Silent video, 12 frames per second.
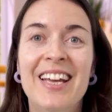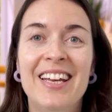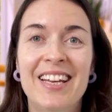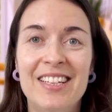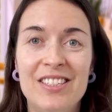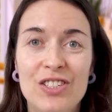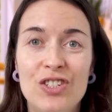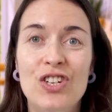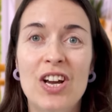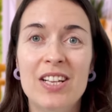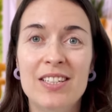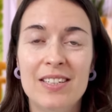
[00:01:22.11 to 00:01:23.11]
is
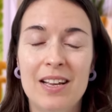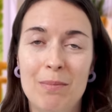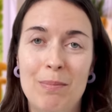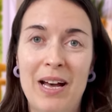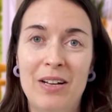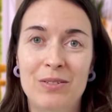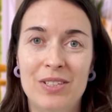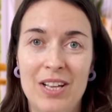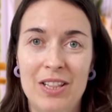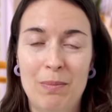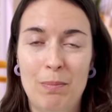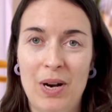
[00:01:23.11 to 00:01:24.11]
just about
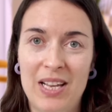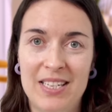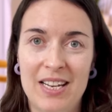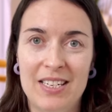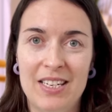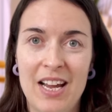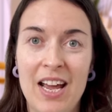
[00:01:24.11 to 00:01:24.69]
the present.